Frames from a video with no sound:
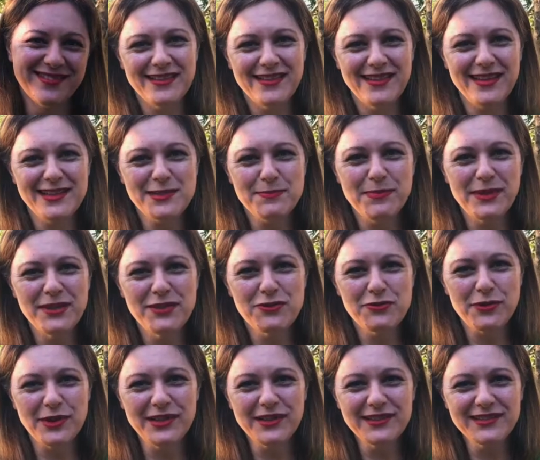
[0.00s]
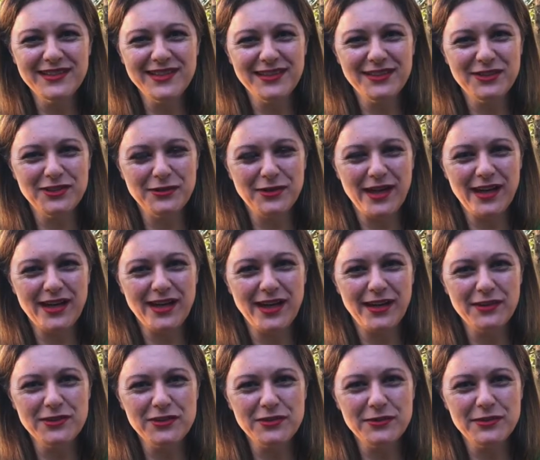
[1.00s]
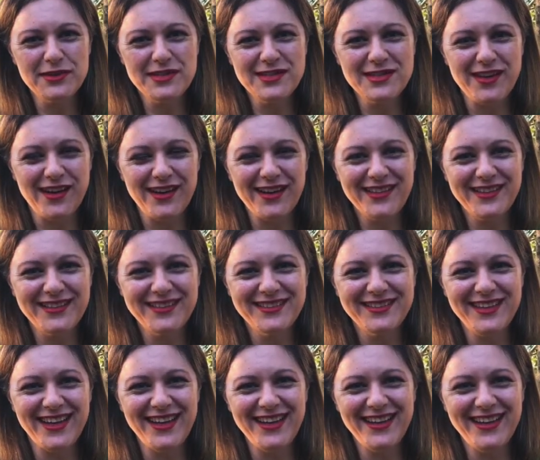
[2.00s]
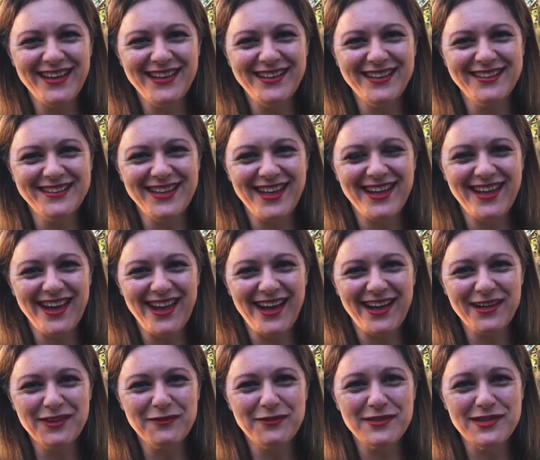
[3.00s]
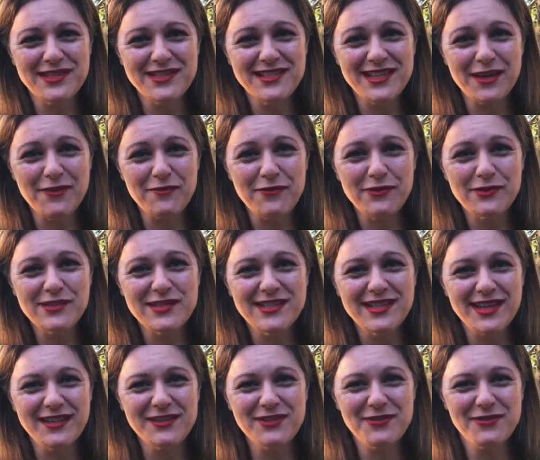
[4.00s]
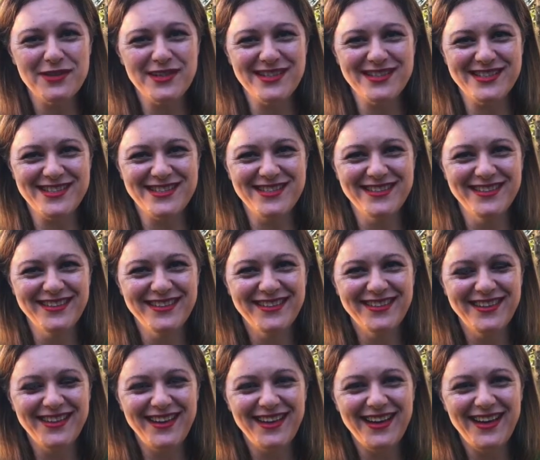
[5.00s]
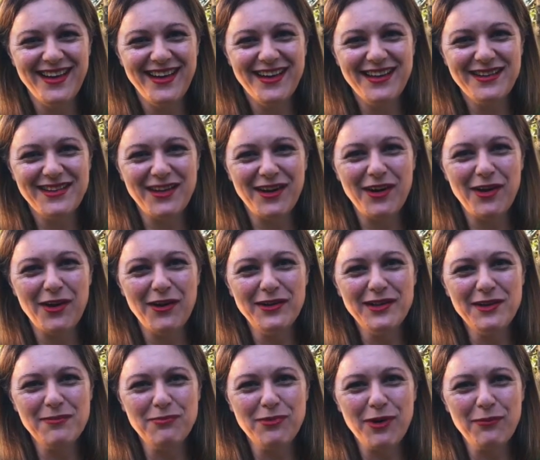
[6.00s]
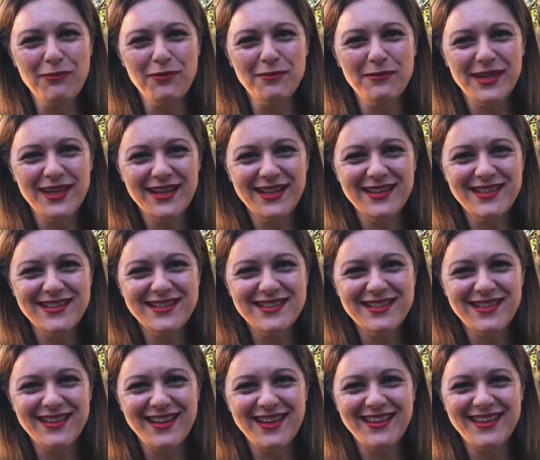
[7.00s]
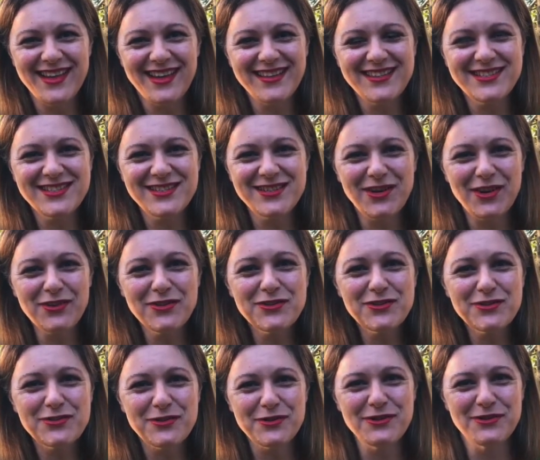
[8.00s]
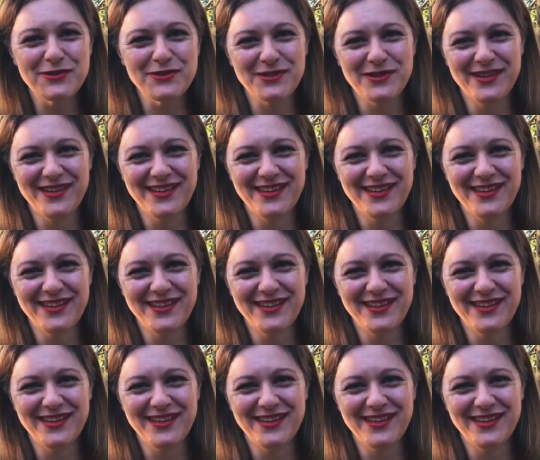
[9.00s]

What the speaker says: It's been drilled into our cultural psyche day in and day out for several centuries. The only problem is that it's not true.